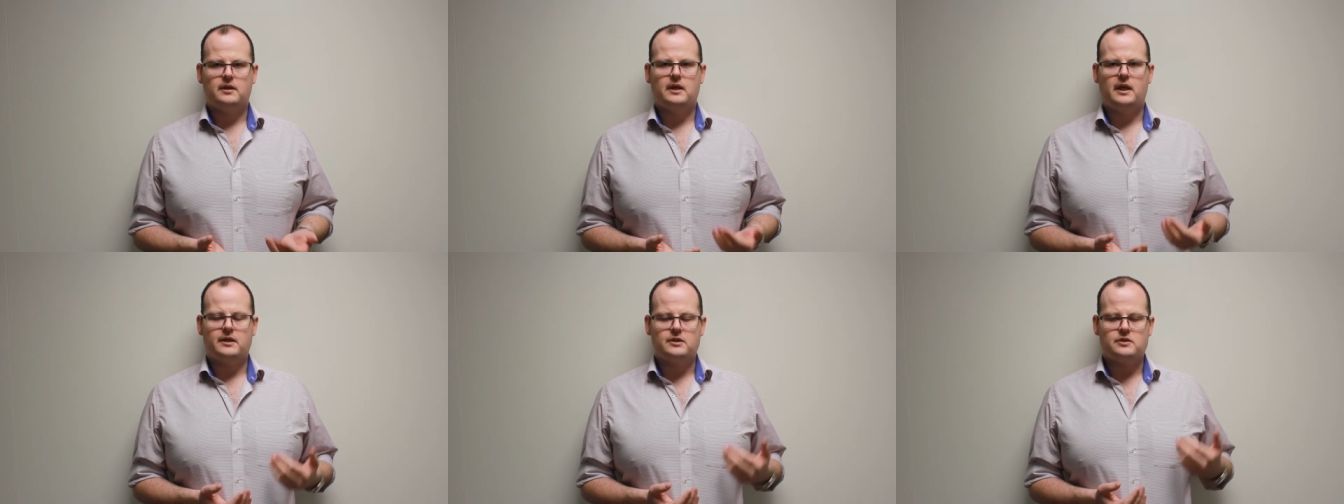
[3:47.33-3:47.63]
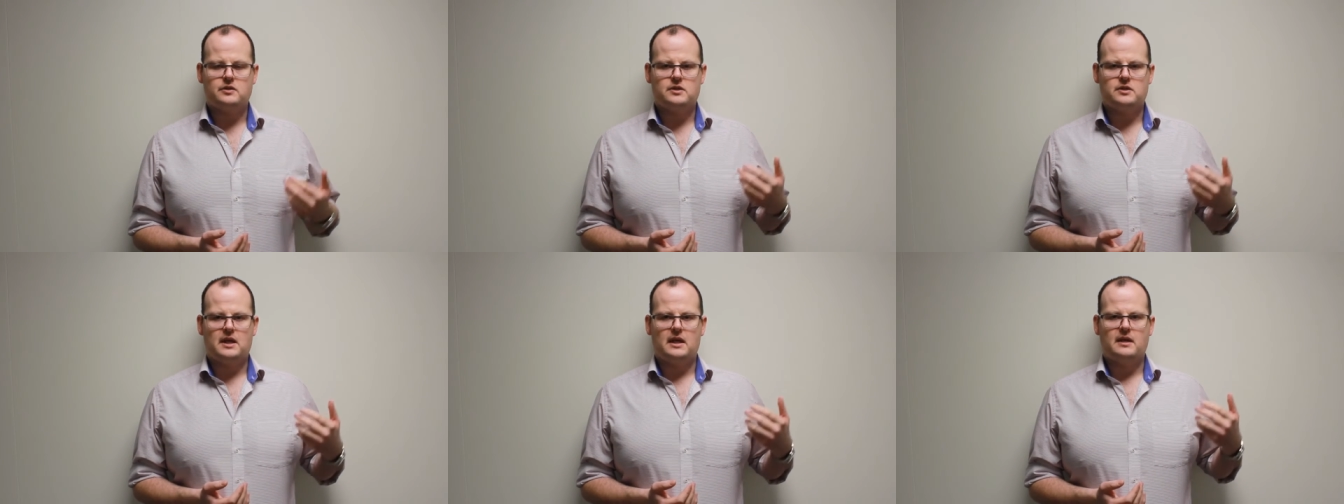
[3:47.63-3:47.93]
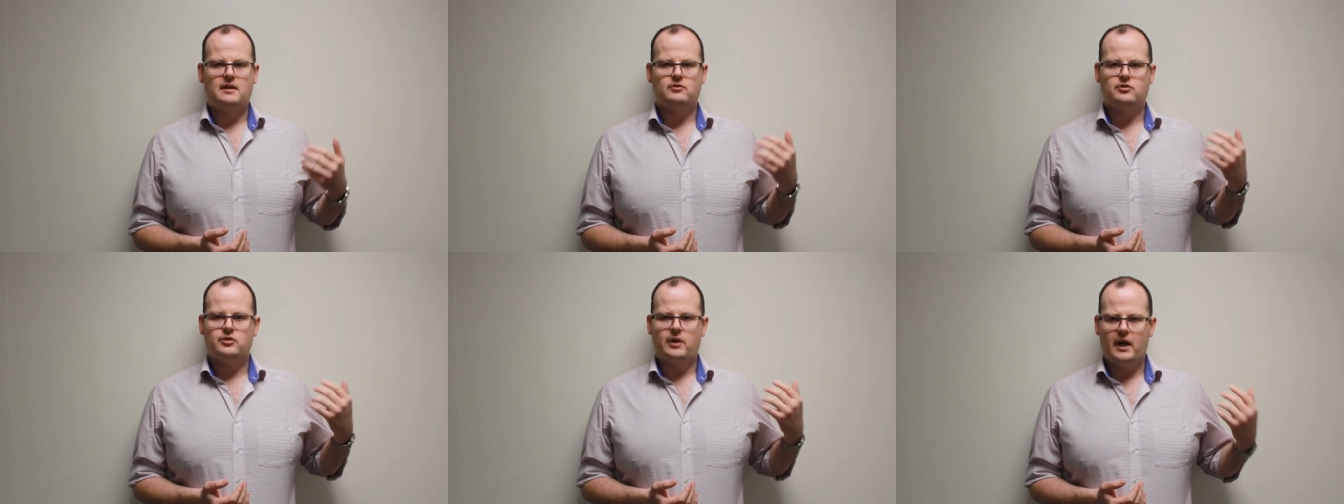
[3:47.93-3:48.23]
That is to say,
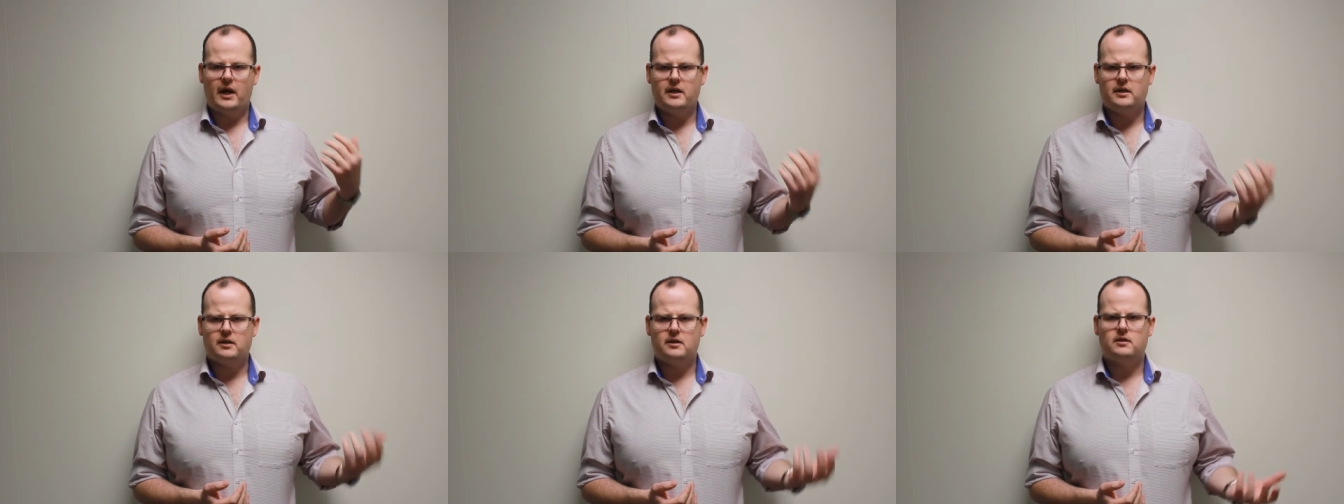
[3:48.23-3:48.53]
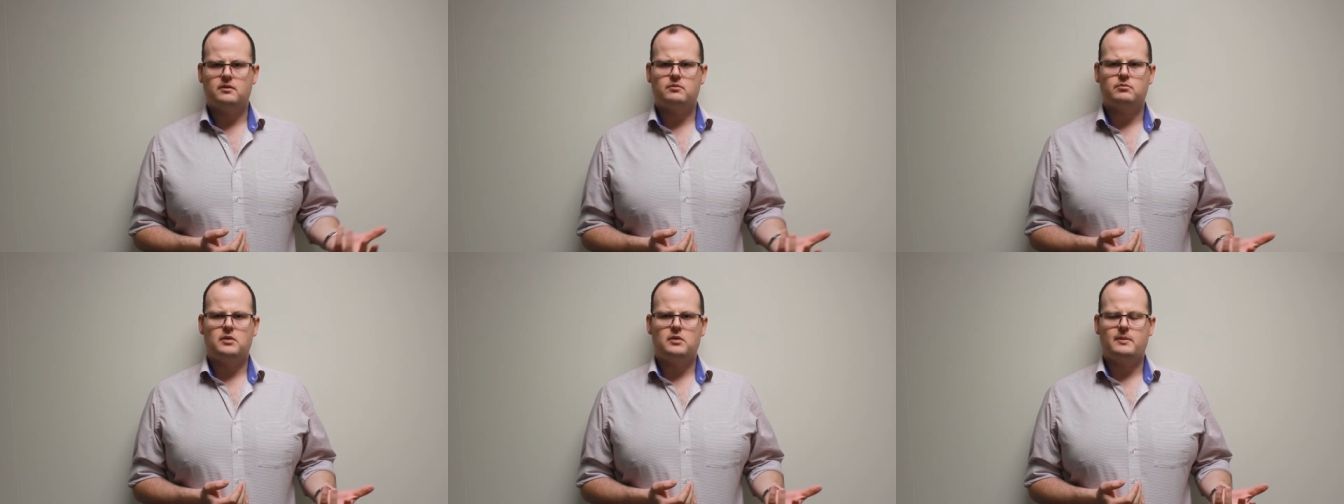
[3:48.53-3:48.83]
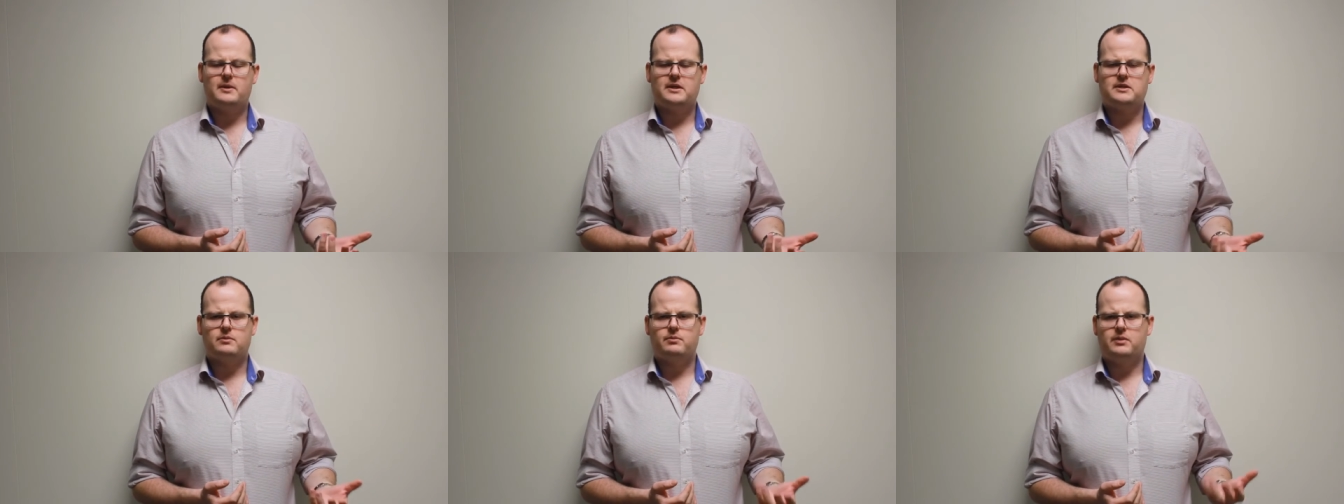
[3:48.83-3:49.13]
they've tried
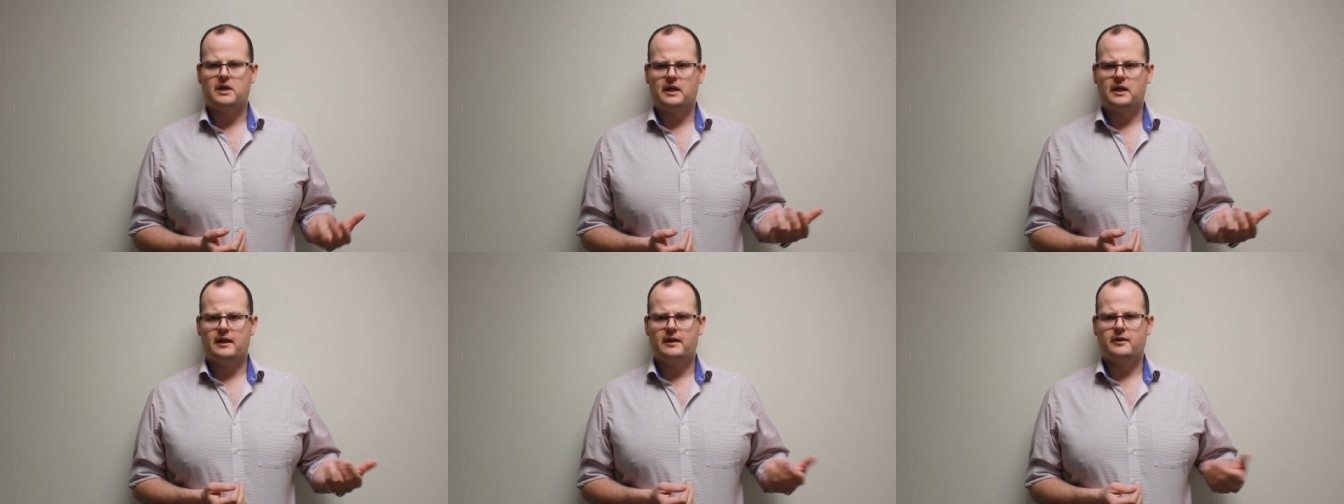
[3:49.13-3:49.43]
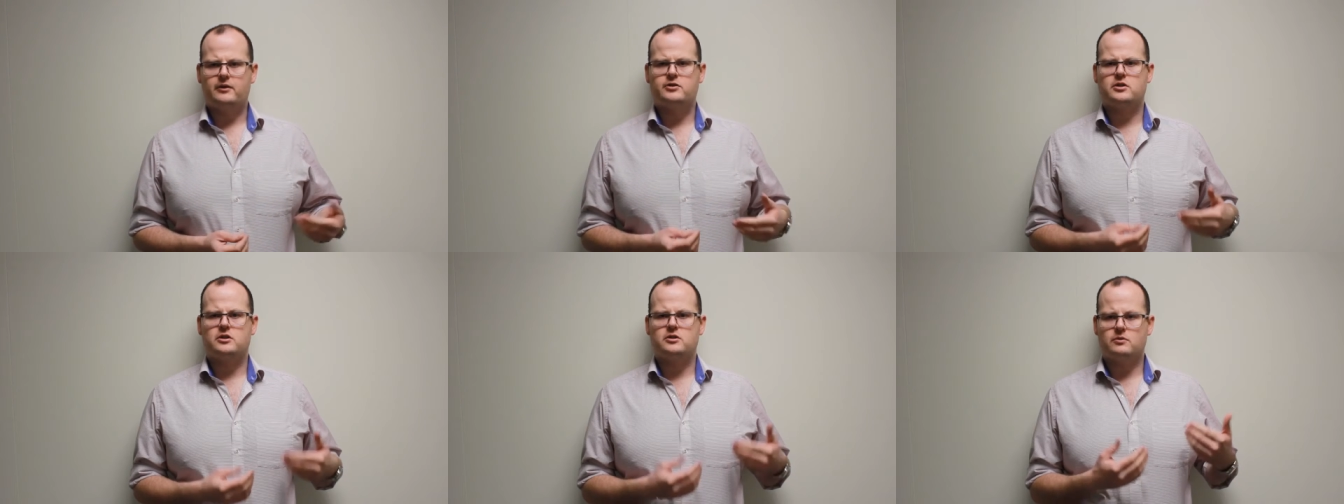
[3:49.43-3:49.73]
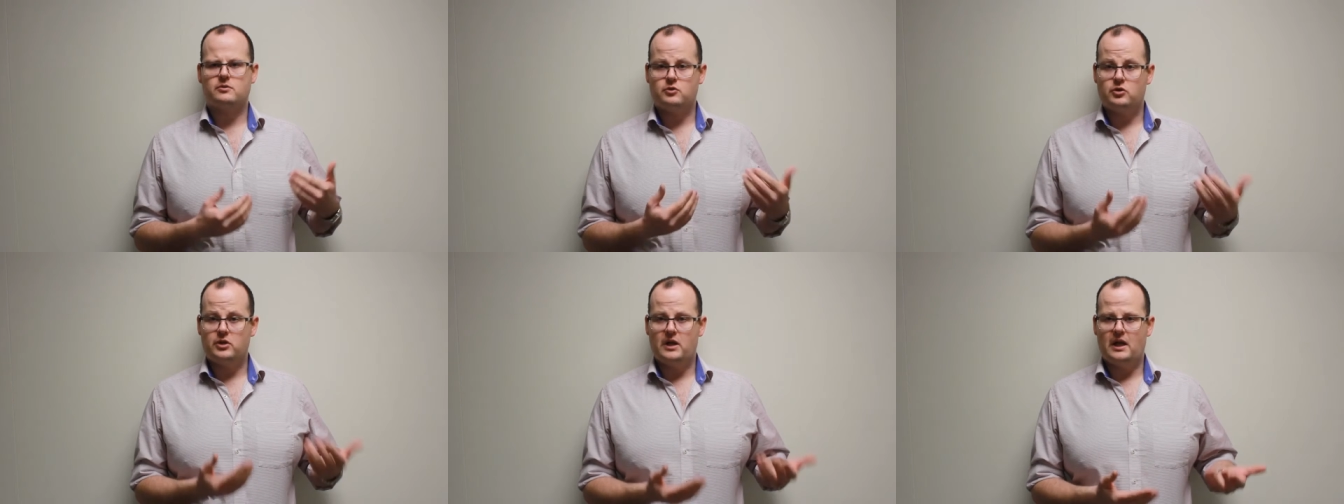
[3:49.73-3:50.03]
maybe some painkillers and
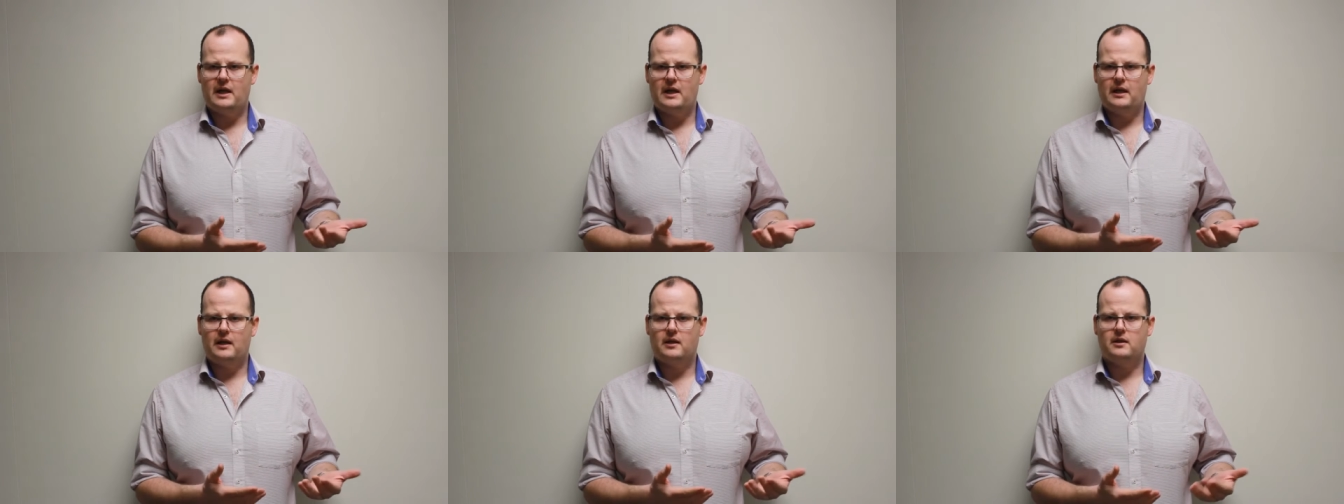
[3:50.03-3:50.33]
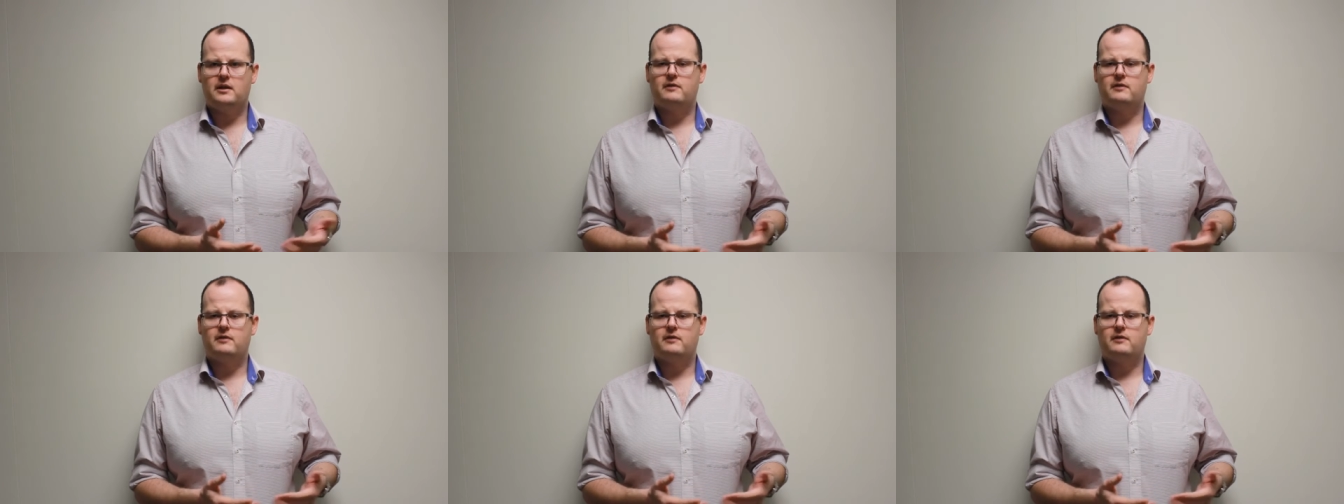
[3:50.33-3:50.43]
some training,